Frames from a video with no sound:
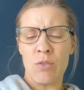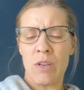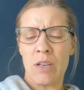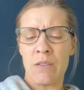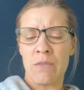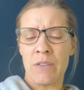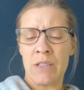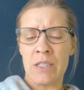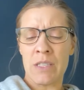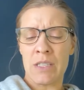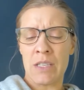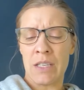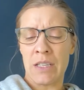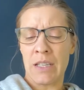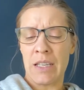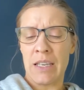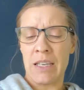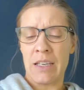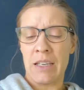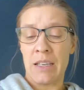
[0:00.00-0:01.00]

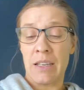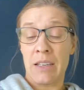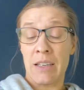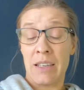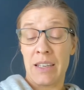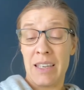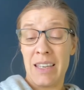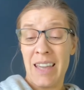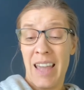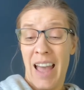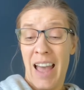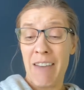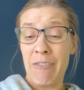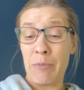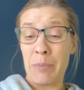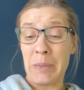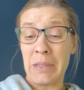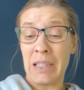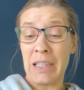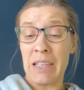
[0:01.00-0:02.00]
convincingly. He
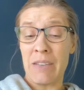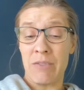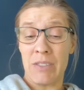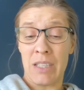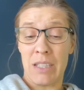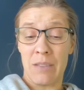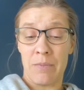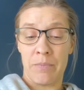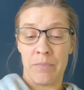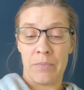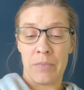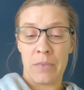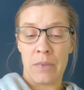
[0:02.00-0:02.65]
half believed it.